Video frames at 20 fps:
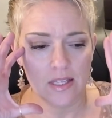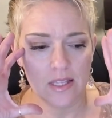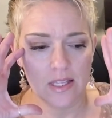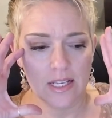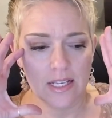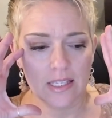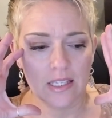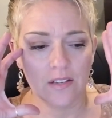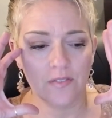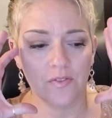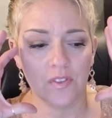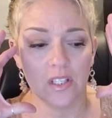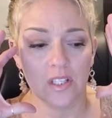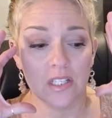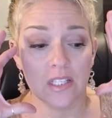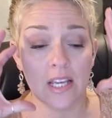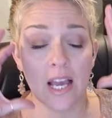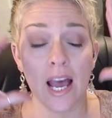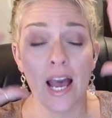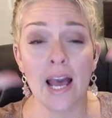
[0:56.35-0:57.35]
as if the
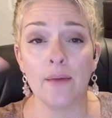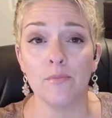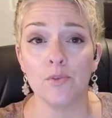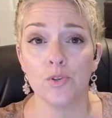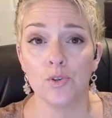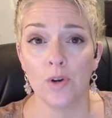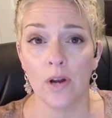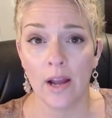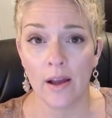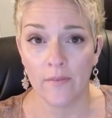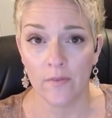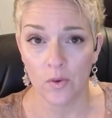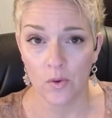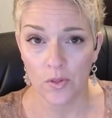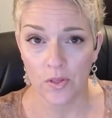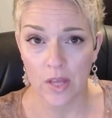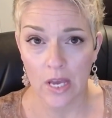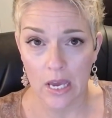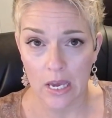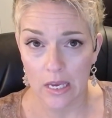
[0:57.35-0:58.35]
time travel
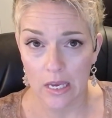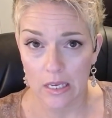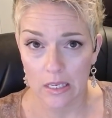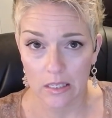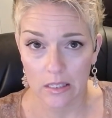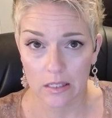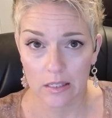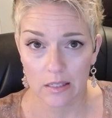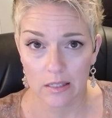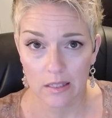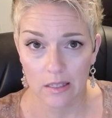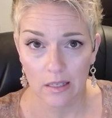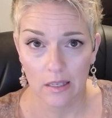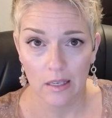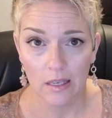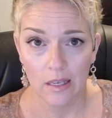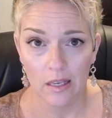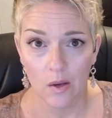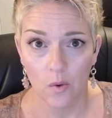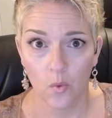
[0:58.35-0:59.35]
things
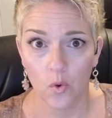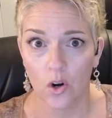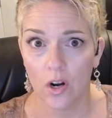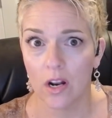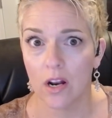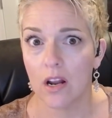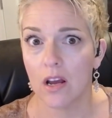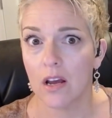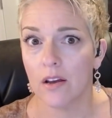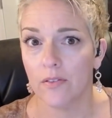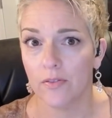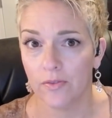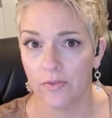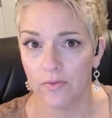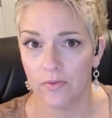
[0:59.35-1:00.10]
weren't enough